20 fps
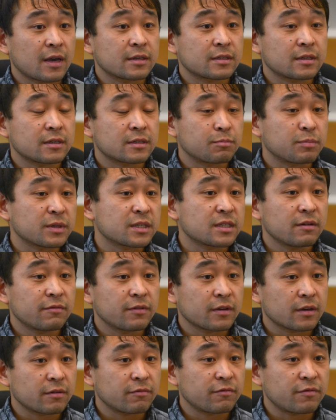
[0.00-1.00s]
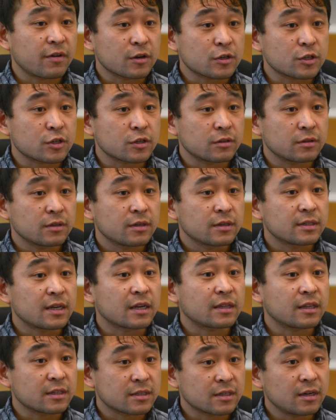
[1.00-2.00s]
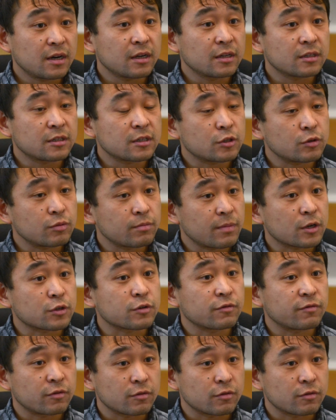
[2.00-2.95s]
has a specific function that's designed to measure